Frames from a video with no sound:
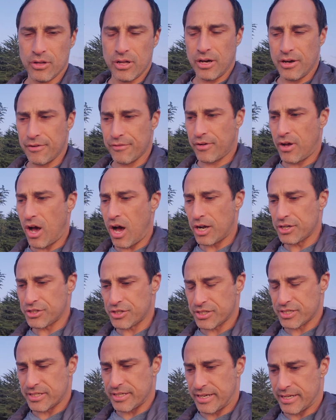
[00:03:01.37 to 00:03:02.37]
of
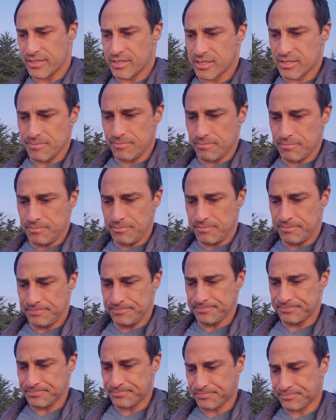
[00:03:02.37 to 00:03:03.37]
consciousness
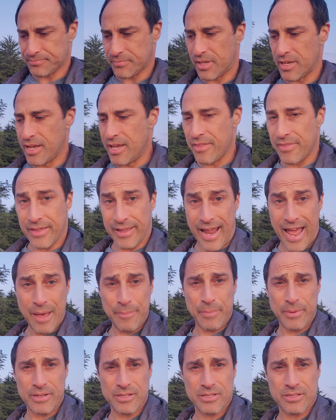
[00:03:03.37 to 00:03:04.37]
that
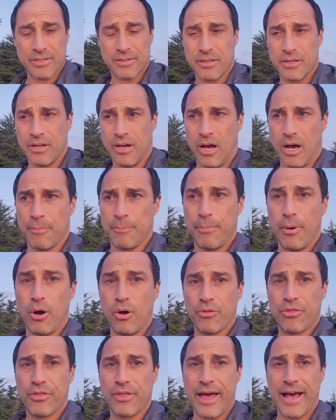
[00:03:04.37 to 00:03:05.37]
happens
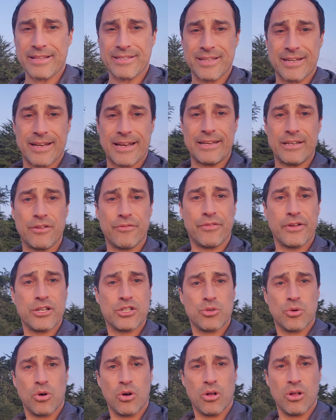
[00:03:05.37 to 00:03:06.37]
both as an
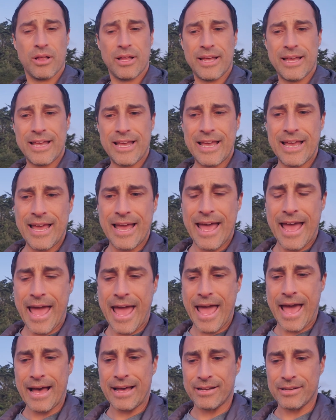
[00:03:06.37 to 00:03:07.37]
individual
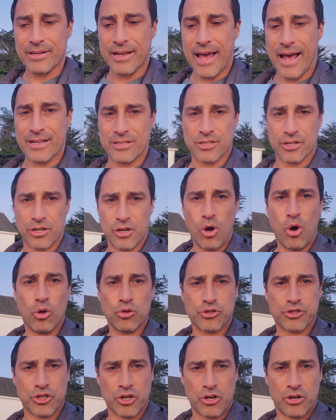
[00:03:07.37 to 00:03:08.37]
and as a
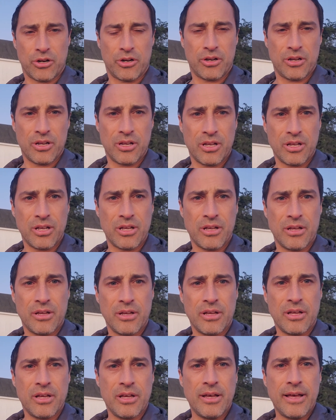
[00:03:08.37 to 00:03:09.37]
culture.
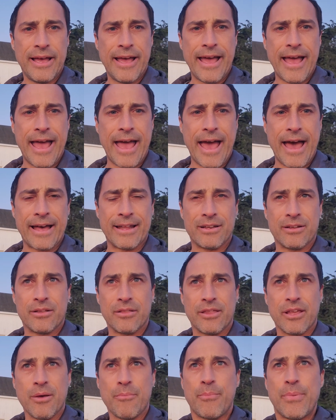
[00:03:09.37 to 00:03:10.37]
And
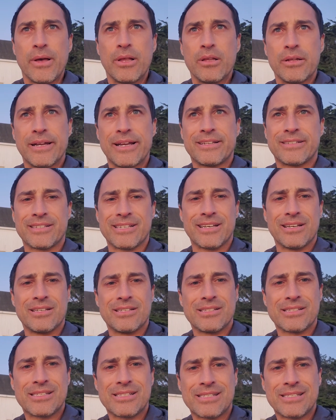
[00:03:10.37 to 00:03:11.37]
the ability to
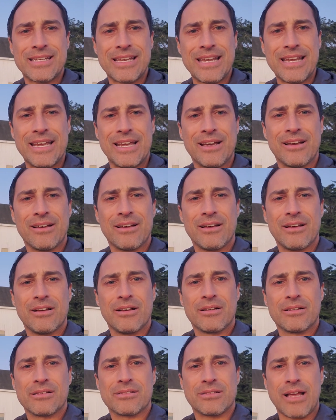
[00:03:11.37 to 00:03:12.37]
see
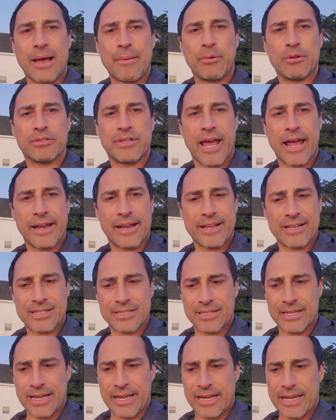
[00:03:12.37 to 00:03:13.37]

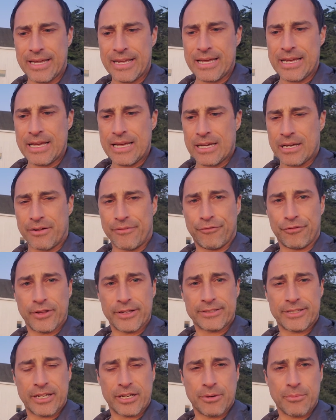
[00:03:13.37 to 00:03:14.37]
simultaneously
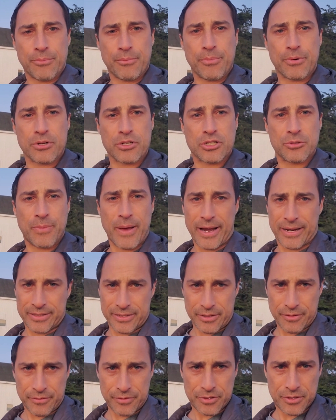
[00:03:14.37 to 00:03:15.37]
conflicting
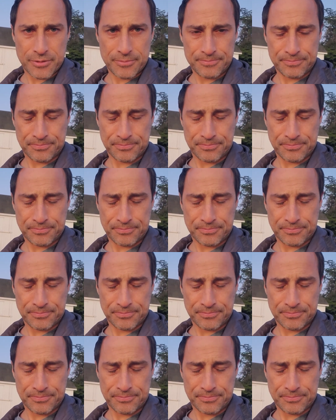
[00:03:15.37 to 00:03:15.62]
perspectives